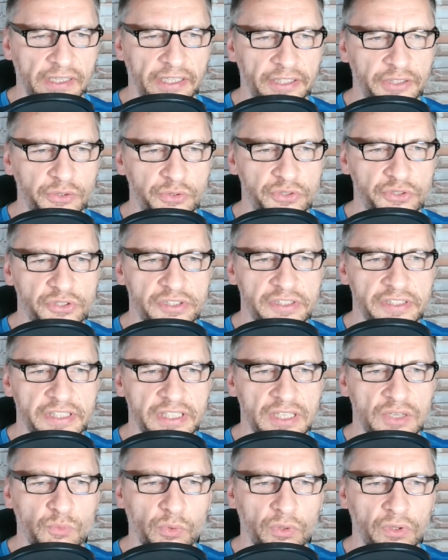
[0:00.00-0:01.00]
A user's
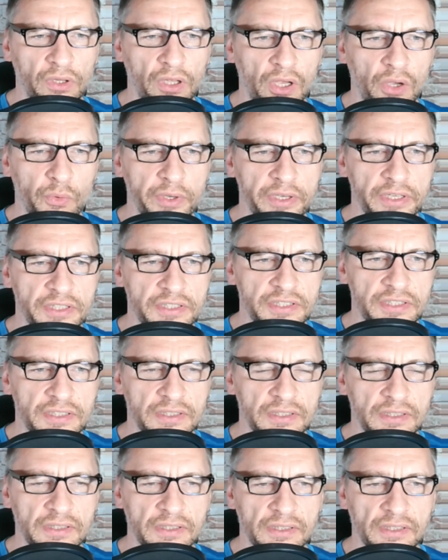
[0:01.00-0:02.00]
league will always
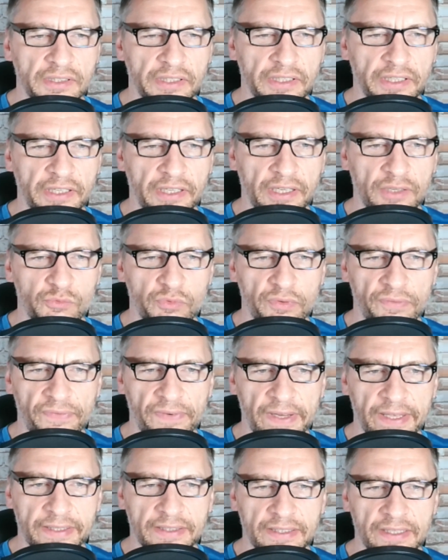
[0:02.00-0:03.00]

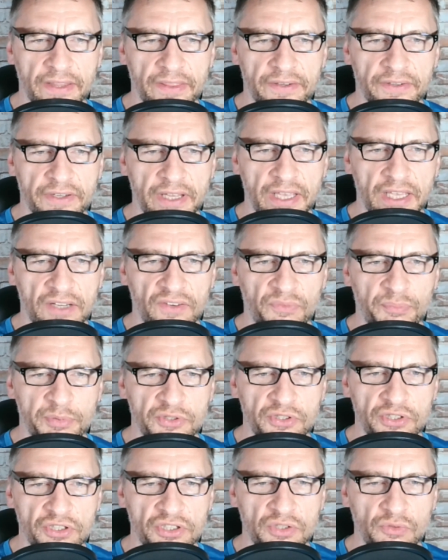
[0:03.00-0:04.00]
reflect their native
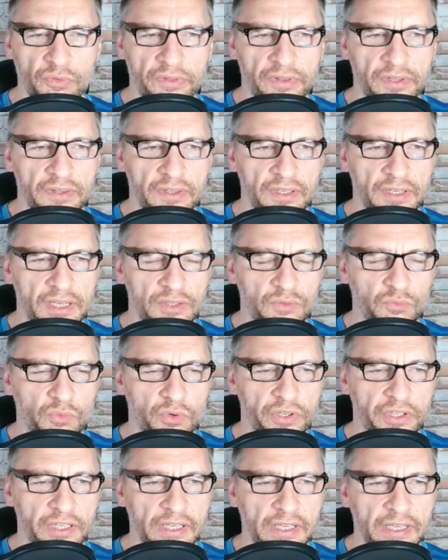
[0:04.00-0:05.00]
position within the
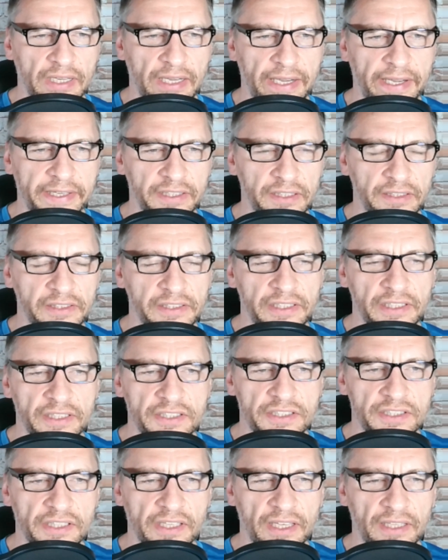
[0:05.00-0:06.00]
network. Higher
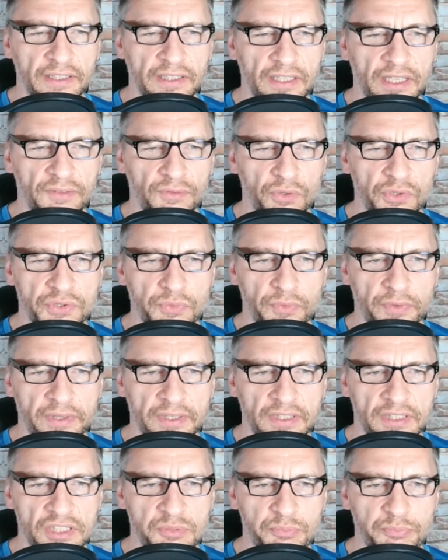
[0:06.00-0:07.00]
leagues and levels
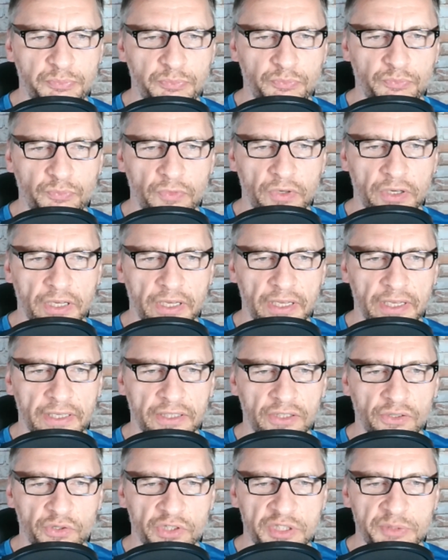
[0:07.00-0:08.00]
within each
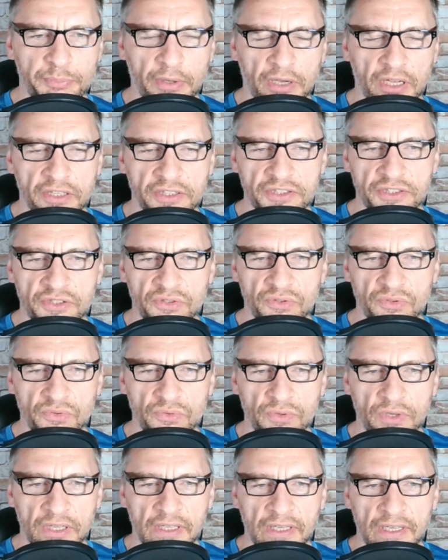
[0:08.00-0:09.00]
corresponds to